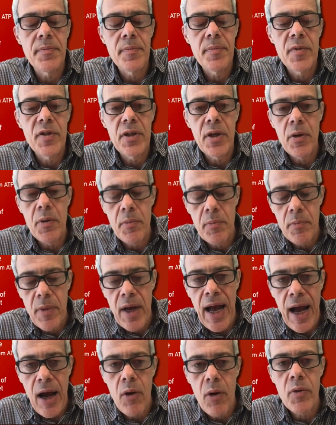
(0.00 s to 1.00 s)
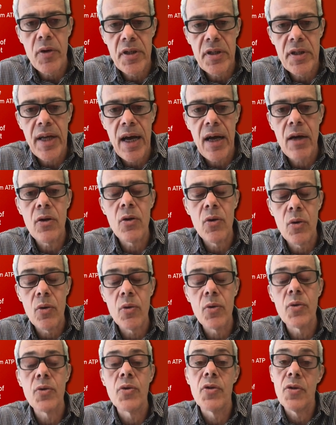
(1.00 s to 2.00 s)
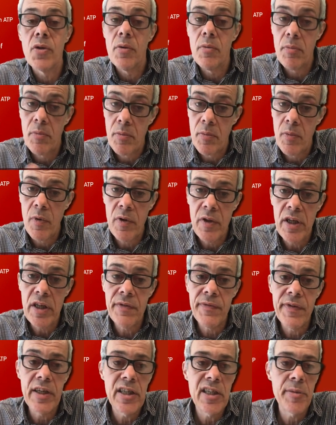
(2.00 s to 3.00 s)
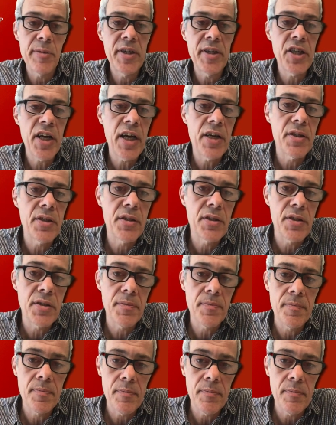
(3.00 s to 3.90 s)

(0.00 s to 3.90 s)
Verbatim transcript: So how does that cause these phenotypic changes?